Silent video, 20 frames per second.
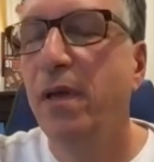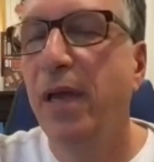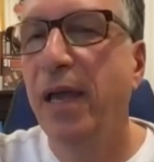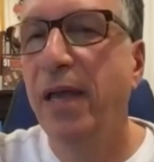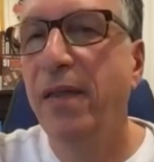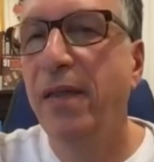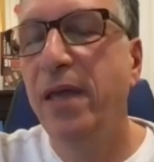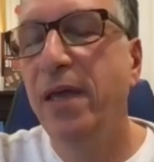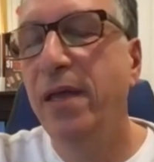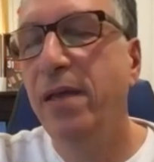
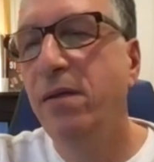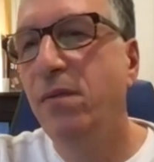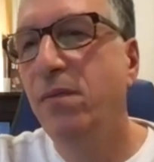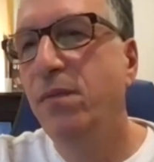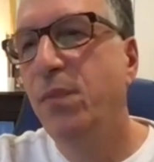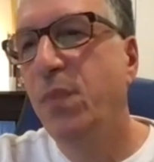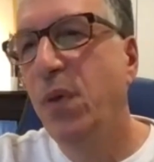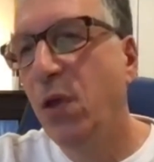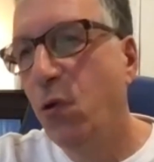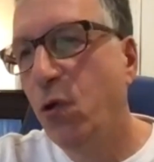and then
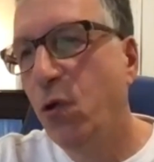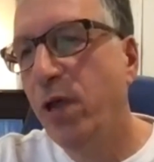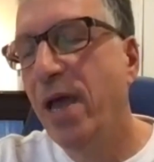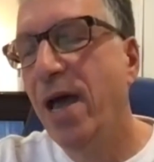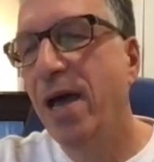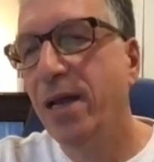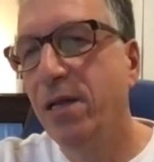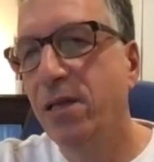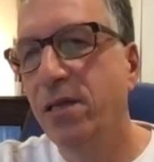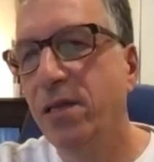
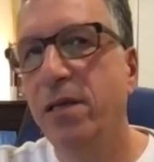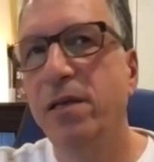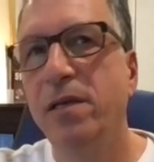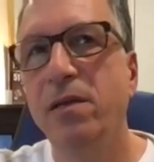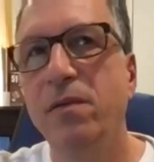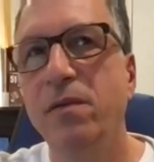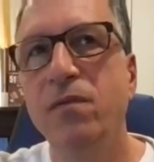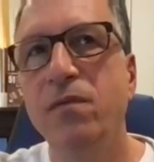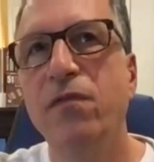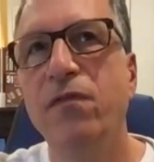periodically
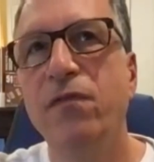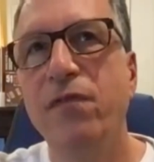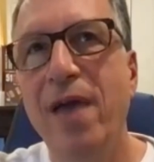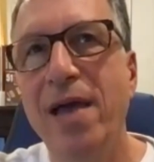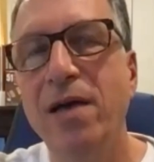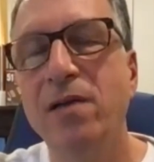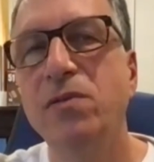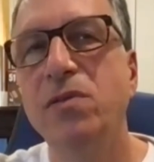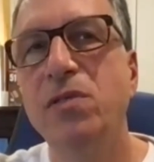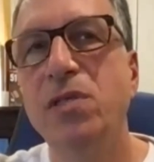
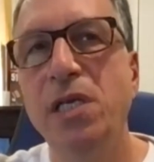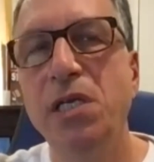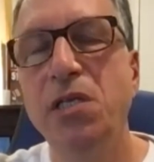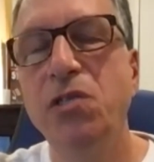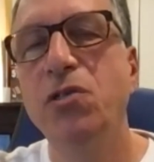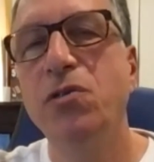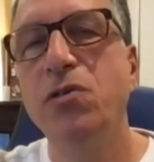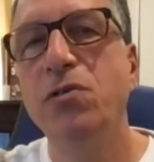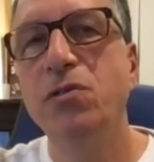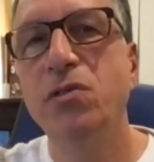found
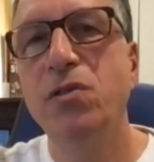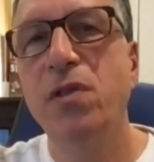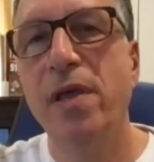teachers